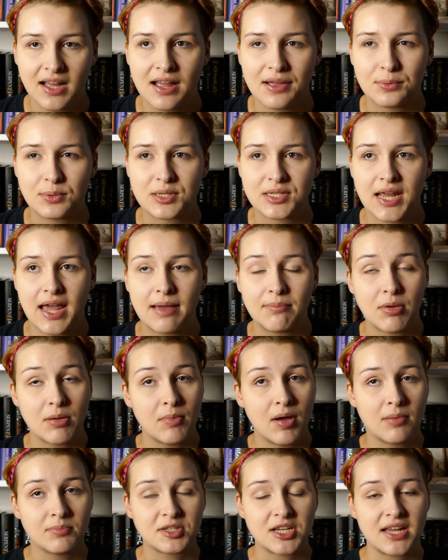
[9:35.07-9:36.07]
I was at my
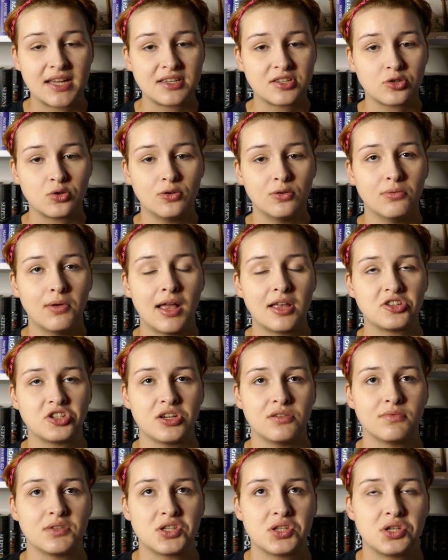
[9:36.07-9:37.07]
mom's high school while
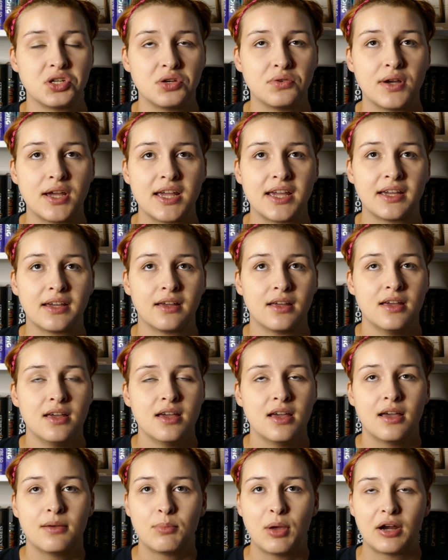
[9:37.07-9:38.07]
she was doing
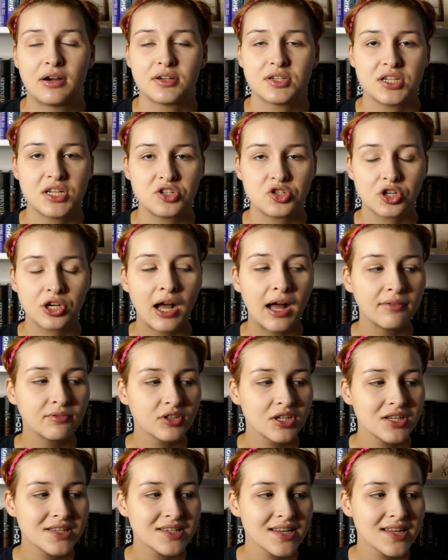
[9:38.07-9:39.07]
parent-teacher
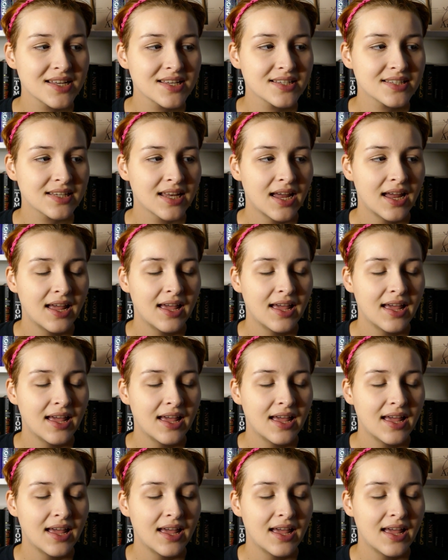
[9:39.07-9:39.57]
conferences,